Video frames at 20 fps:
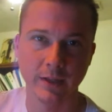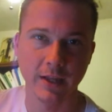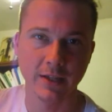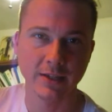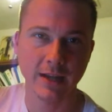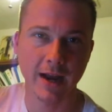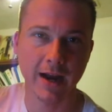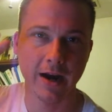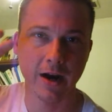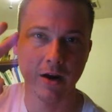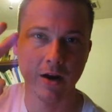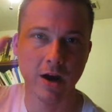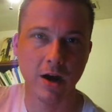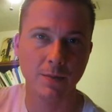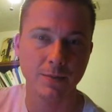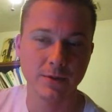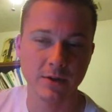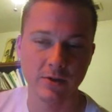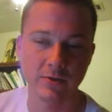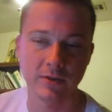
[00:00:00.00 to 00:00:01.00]
higher
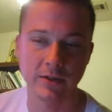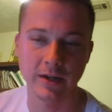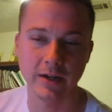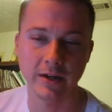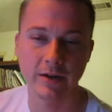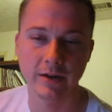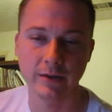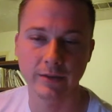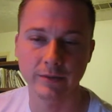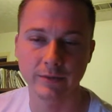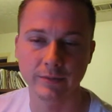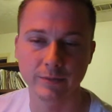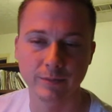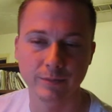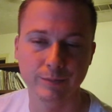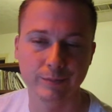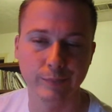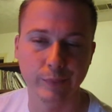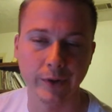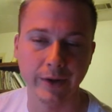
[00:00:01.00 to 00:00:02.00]
ups over there in
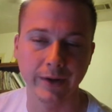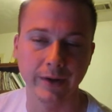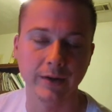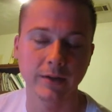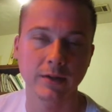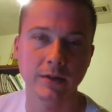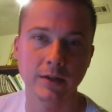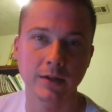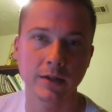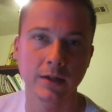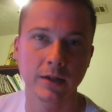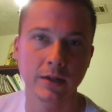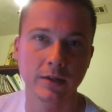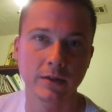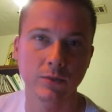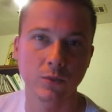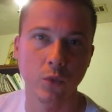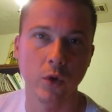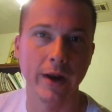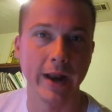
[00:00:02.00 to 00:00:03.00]
Britain
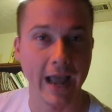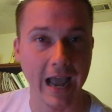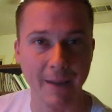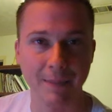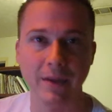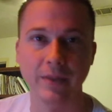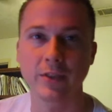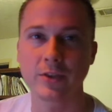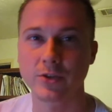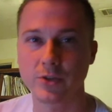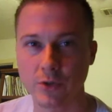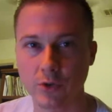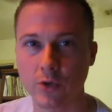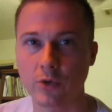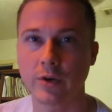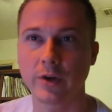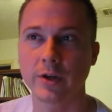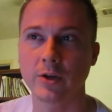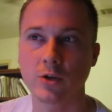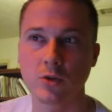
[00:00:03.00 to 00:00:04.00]
what happened, the
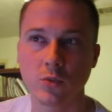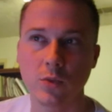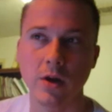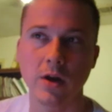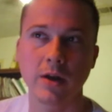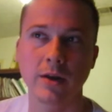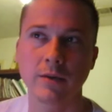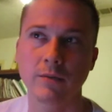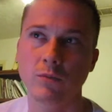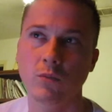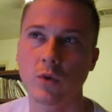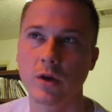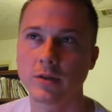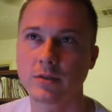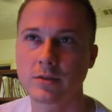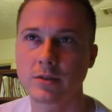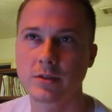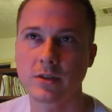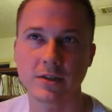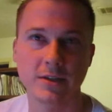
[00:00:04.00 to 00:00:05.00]
story, who won,
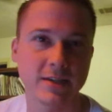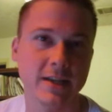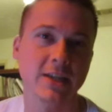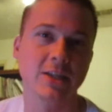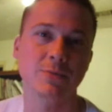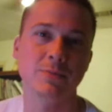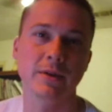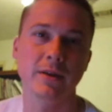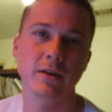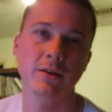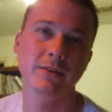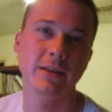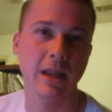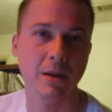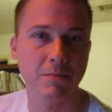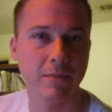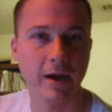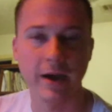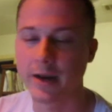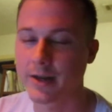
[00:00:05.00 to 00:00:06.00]
what's the assessment on
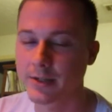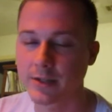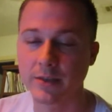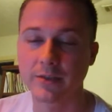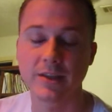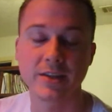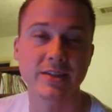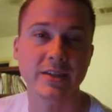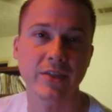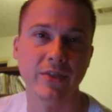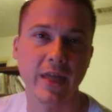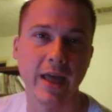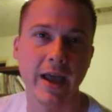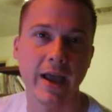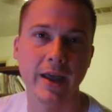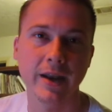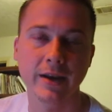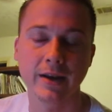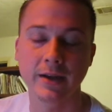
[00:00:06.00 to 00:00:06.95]
dead bodies of this and that.